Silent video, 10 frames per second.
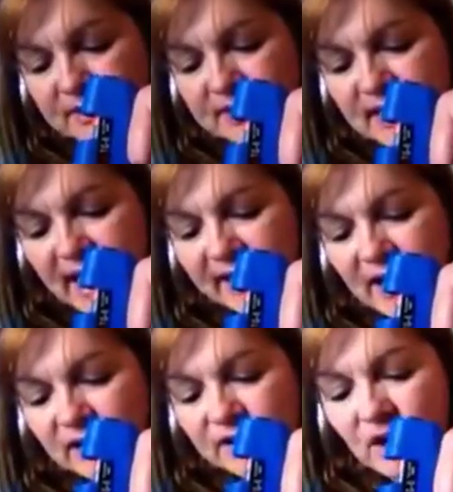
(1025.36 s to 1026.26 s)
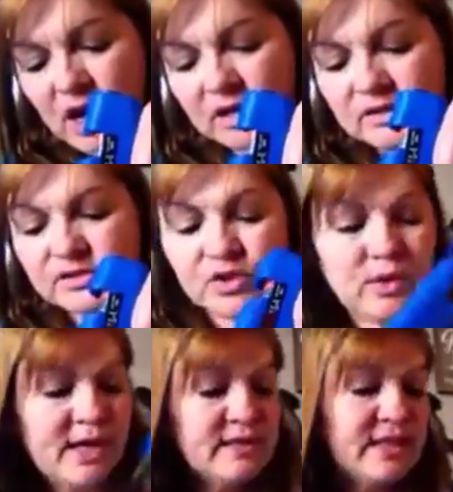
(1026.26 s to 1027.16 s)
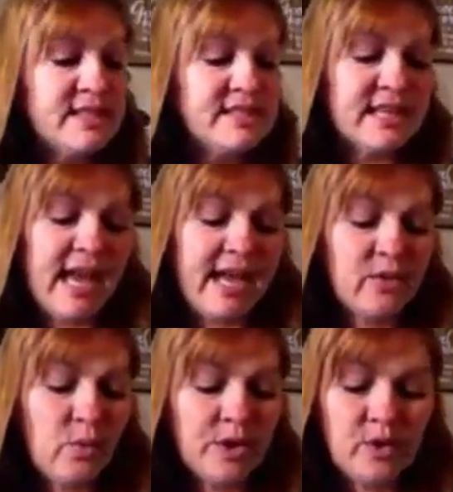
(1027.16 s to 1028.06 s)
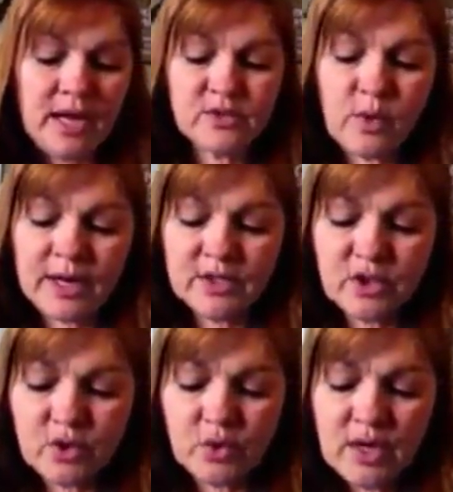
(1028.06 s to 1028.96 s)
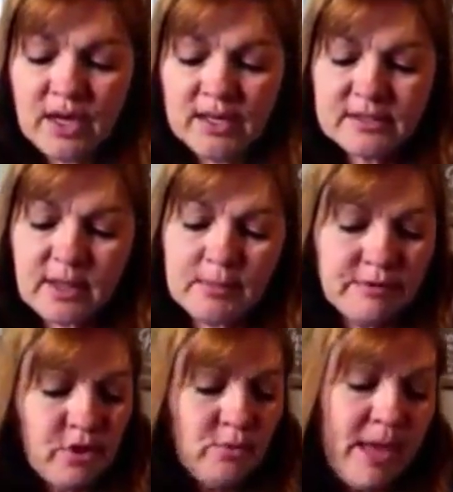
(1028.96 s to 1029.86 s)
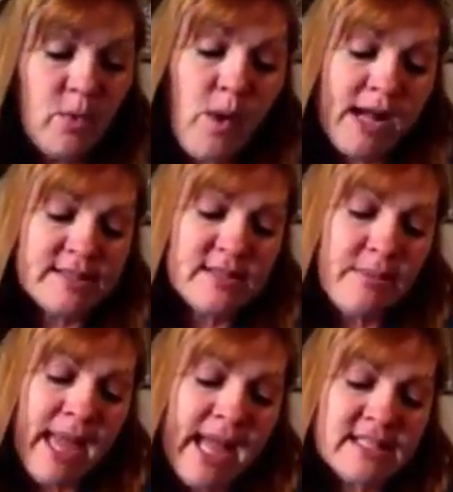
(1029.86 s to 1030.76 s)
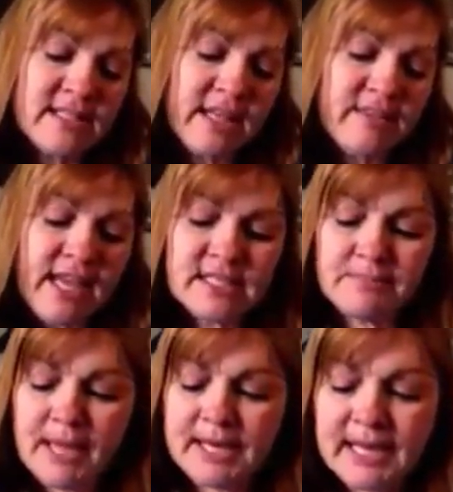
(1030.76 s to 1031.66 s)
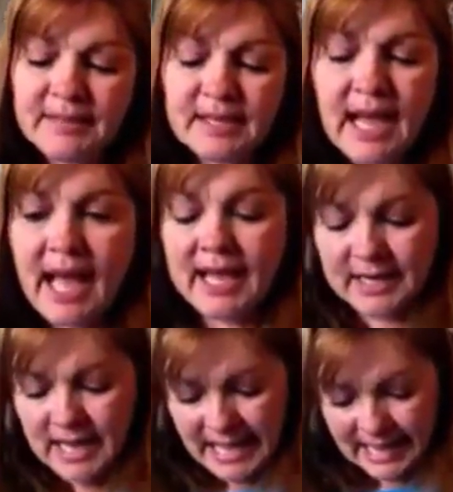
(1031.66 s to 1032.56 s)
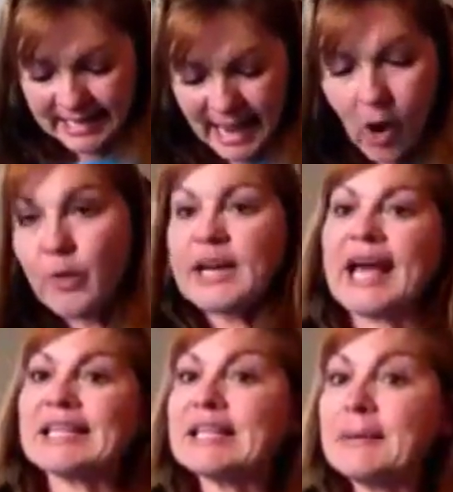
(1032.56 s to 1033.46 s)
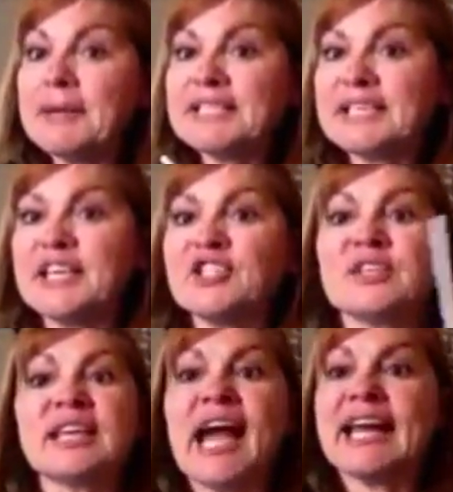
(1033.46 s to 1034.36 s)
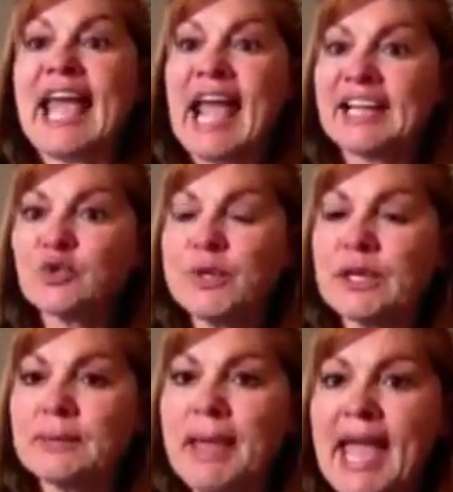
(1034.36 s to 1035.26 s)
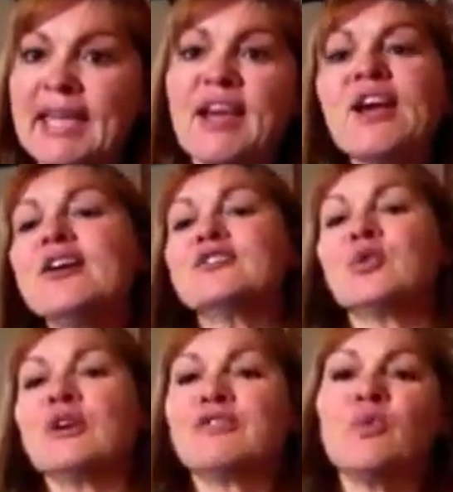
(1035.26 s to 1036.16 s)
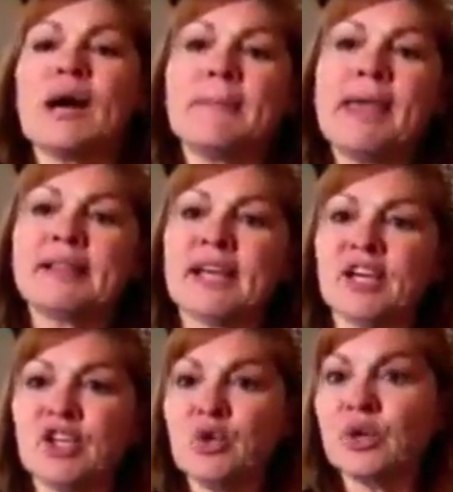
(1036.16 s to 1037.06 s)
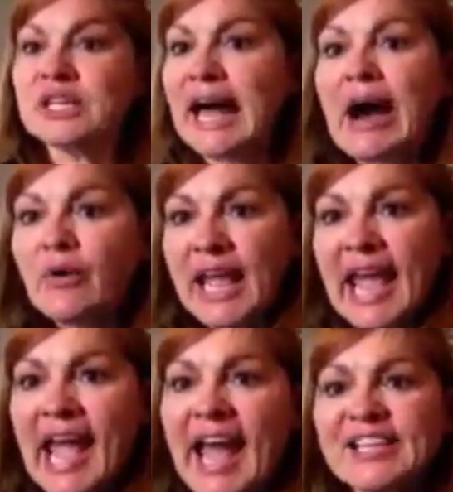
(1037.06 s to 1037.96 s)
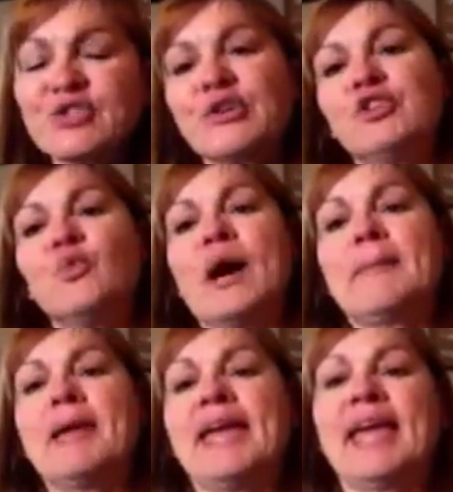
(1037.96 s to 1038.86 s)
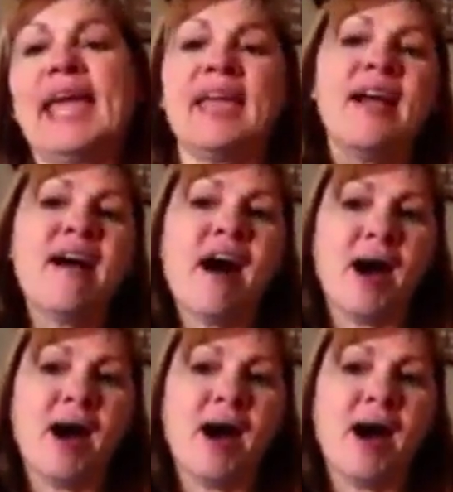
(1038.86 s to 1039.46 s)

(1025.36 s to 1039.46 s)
It's not hard at all. So you guys can decide what you guys want to do. Some of you may want some hats like that depending on the kind. And now we're not limited to the kind of hats we could make. So if you want to make like a cute clown hat, or if you want to make a